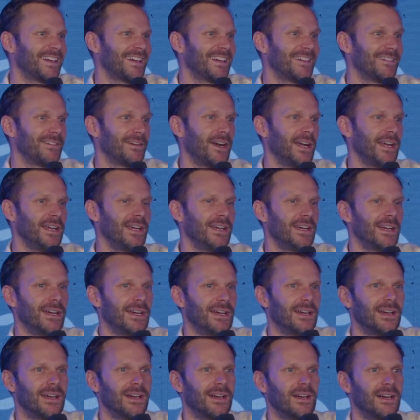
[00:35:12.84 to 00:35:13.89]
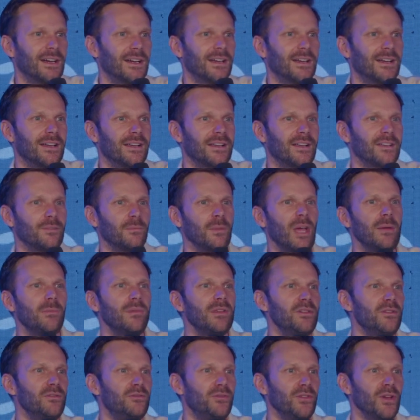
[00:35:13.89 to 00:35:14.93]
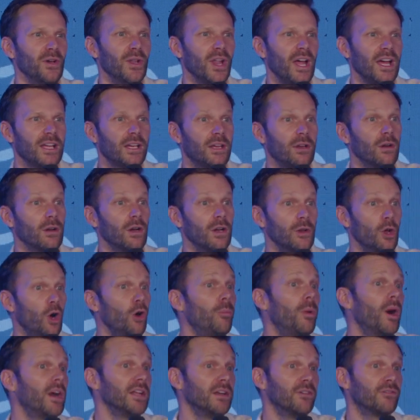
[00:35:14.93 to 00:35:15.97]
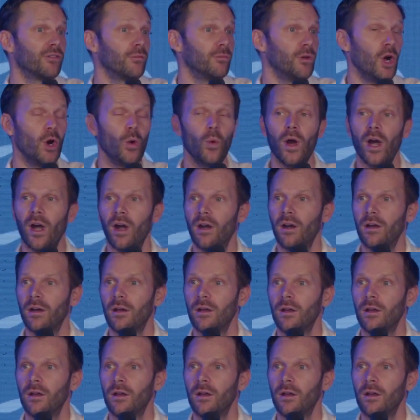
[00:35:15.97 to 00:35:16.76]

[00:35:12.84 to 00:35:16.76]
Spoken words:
Right? Because maybe you feel like you're a nobody from nowhere.